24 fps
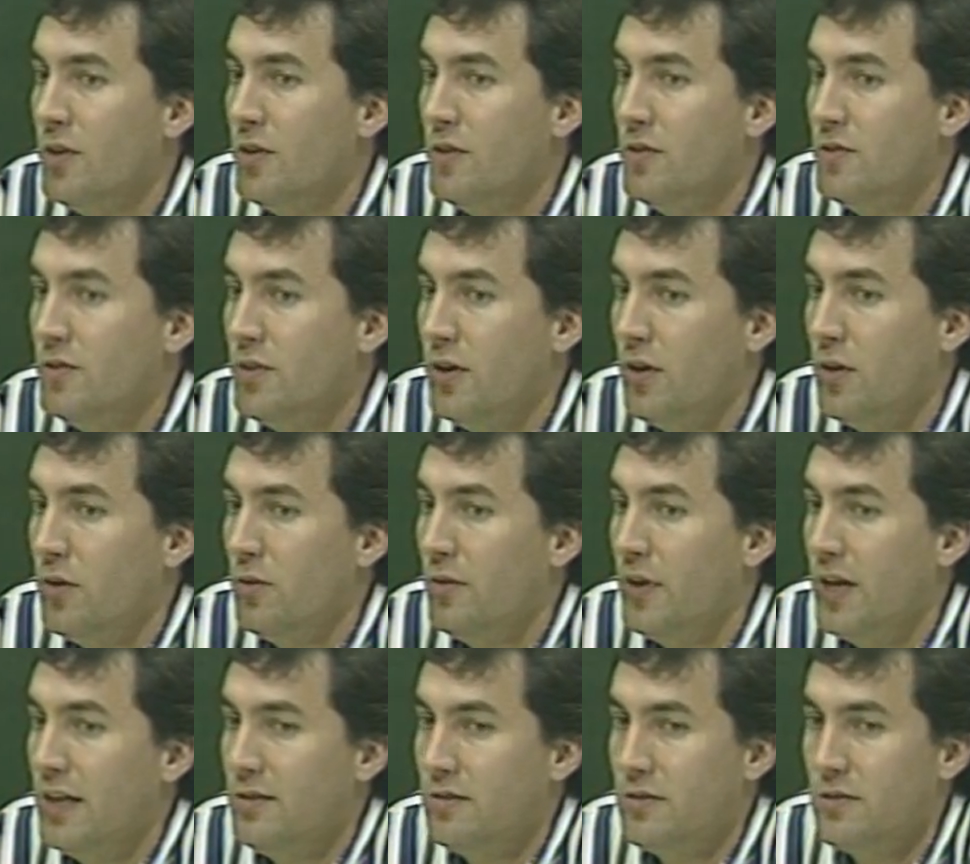So
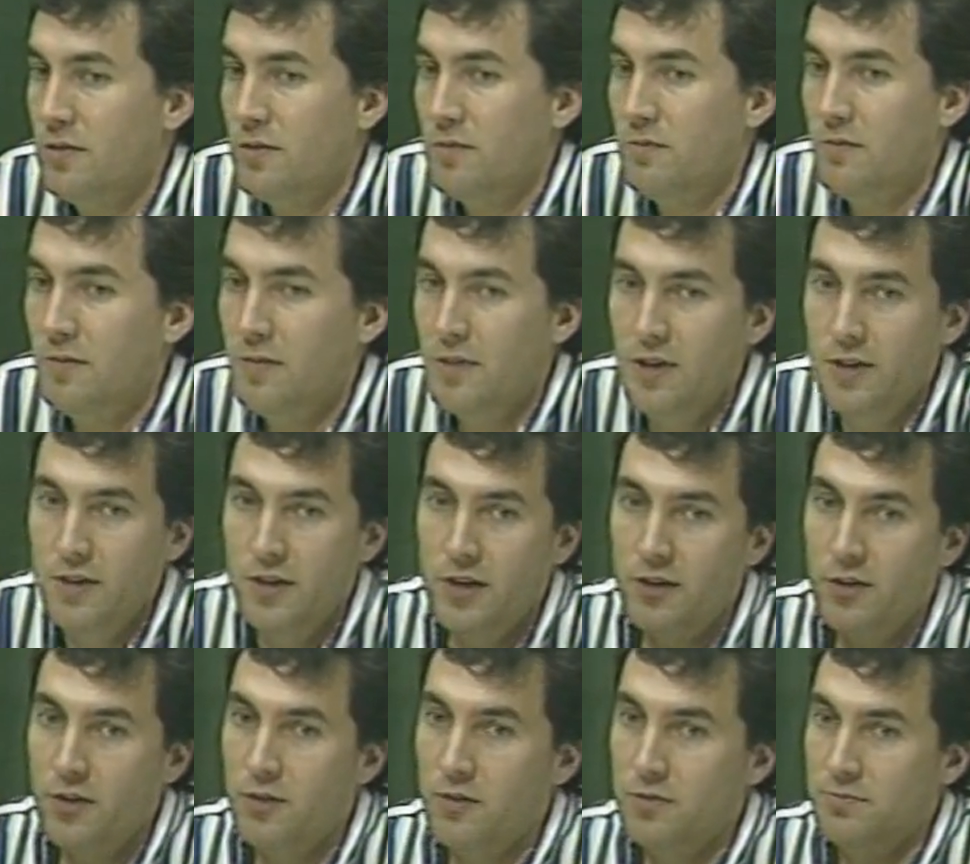that's
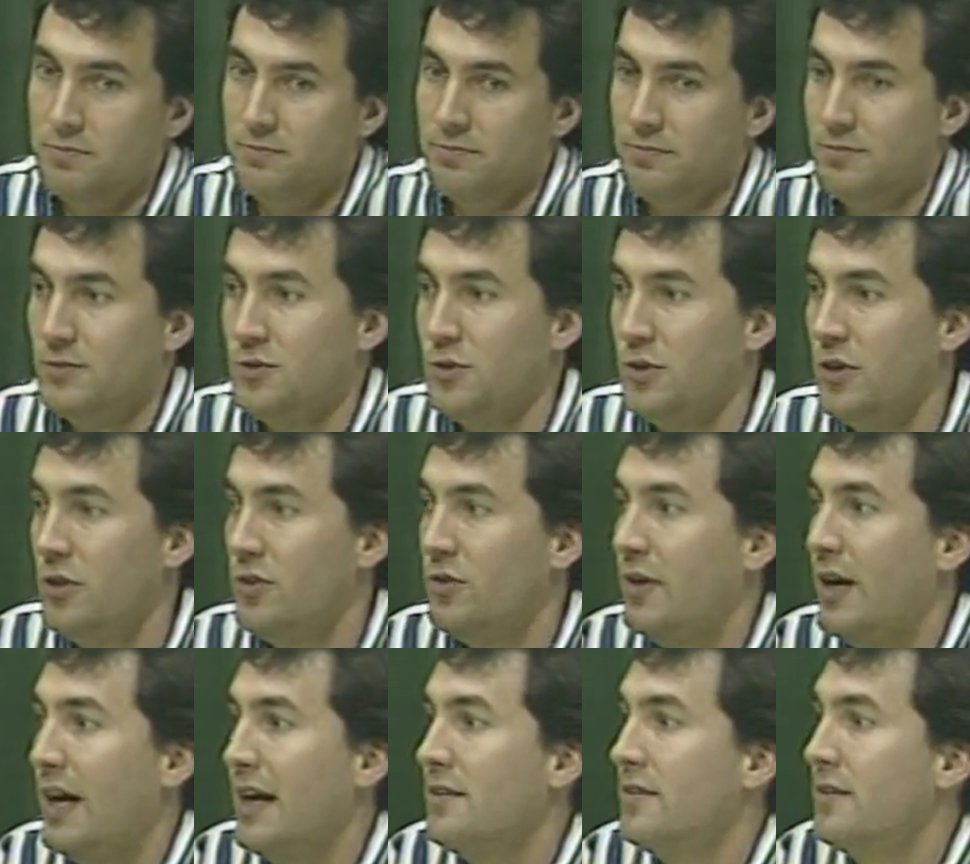another sort of
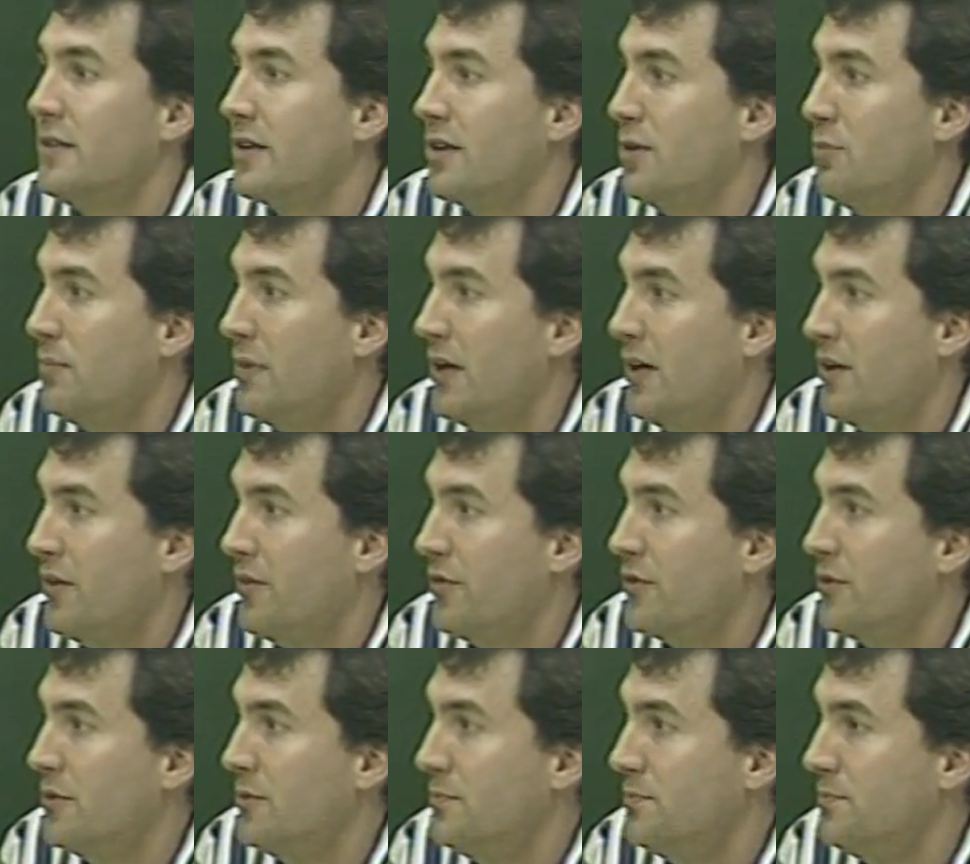drastic
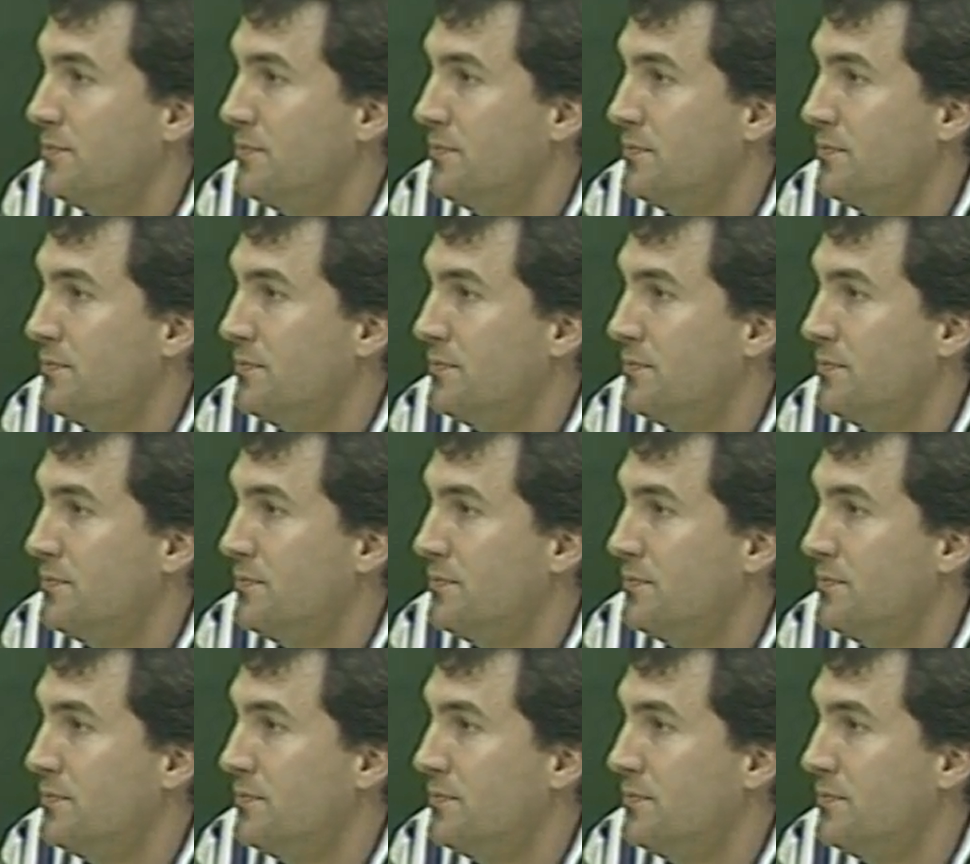comparison.